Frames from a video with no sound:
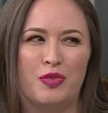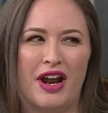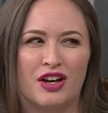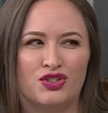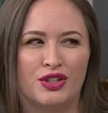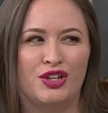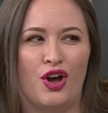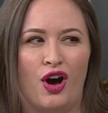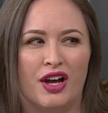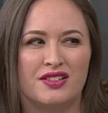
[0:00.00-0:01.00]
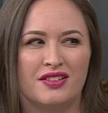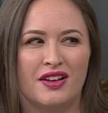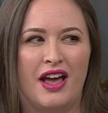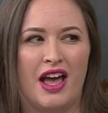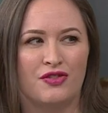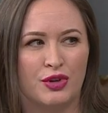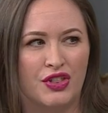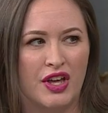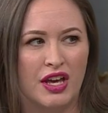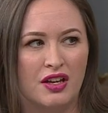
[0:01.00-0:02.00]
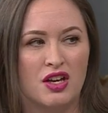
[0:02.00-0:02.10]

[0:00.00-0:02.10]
but actually not everything.